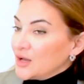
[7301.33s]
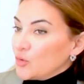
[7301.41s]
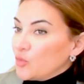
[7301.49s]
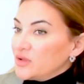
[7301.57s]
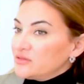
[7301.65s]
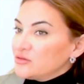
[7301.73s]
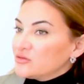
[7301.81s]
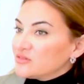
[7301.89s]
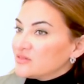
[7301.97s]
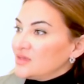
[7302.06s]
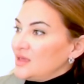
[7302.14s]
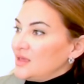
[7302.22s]
what you
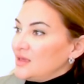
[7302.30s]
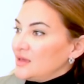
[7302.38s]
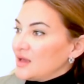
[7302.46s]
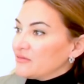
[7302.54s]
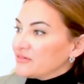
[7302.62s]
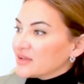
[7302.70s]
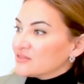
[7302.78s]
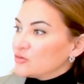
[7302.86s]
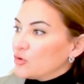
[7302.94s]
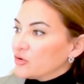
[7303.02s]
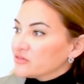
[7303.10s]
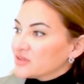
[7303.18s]
see affects
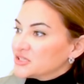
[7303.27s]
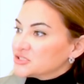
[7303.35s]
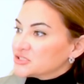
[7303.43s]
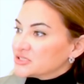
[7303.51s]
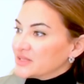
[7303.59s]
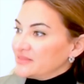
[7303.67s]
you on such a